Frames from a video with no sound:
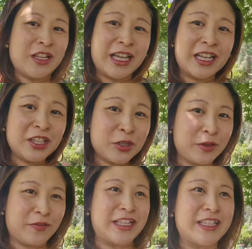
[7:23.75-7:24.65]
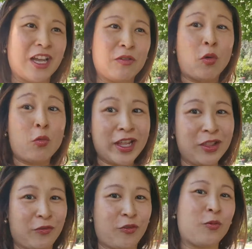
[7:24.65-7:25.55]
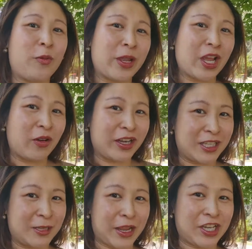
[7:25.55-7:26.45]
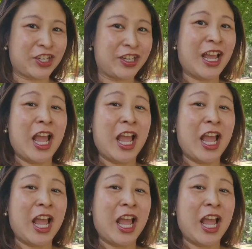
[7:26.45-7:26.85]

to get a little bit of insight of what we look for when we go on inspection.